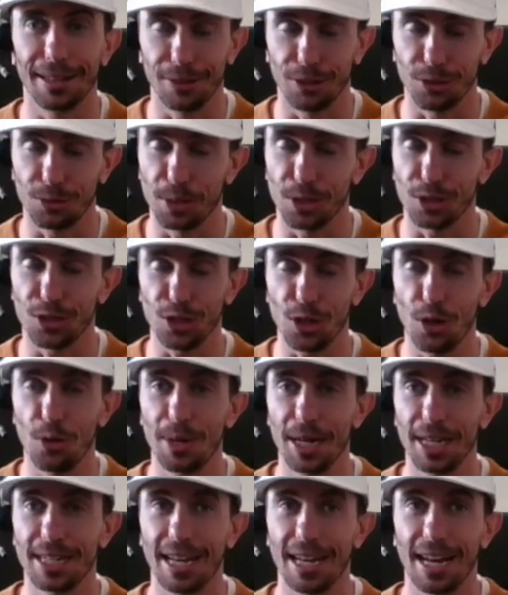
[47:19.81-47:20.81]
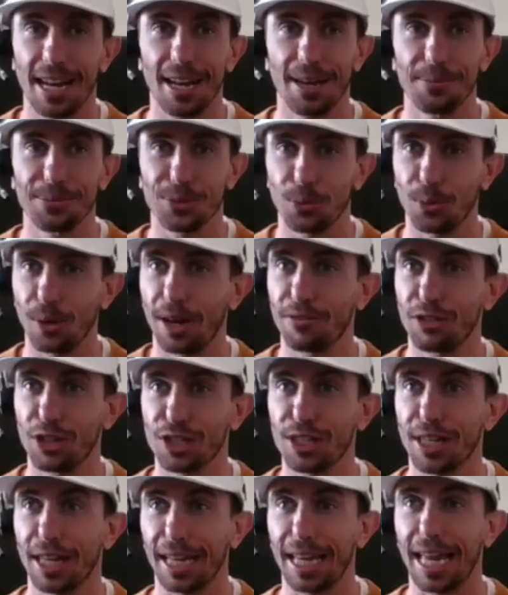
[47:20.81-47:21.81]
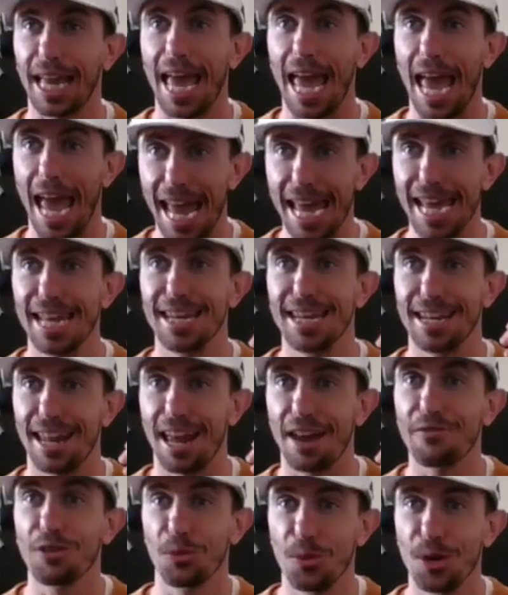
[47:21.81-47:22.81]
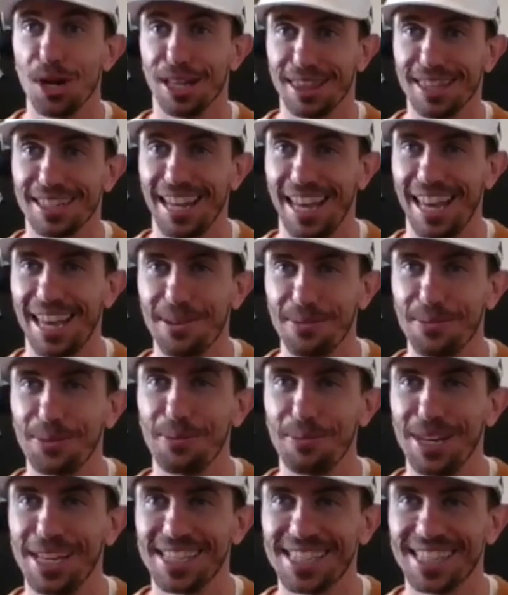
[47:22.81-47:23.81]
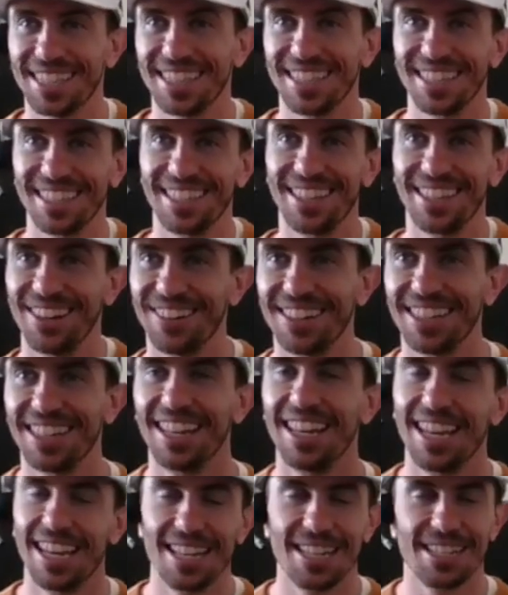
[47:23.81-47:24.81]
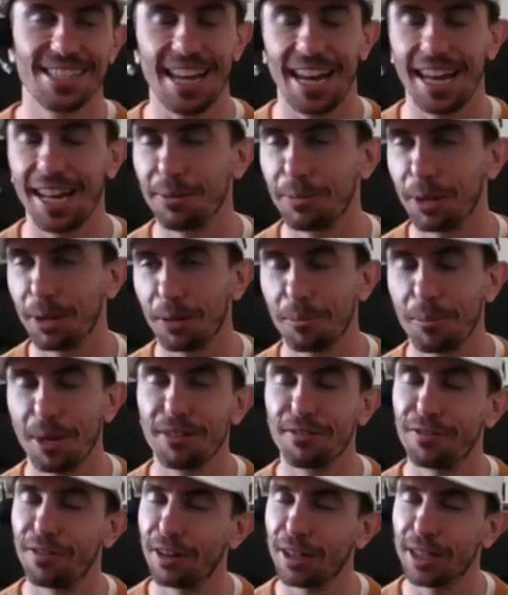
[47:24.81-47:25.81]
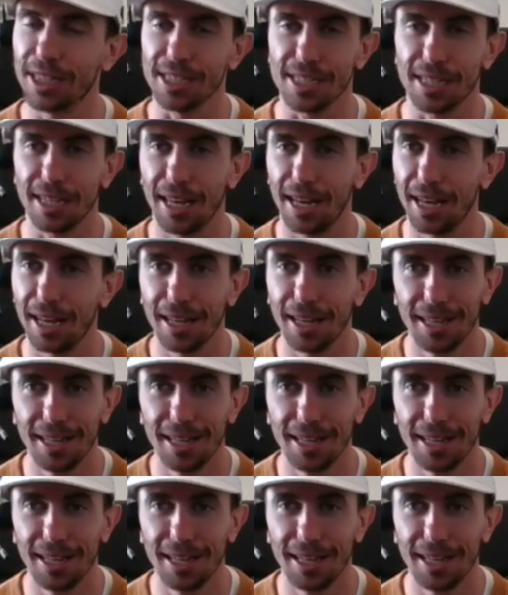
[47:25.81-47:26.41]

there's been so many times where I've just like hated everyone at the table basically, you know, and inside I'm like, man, fuck this guy.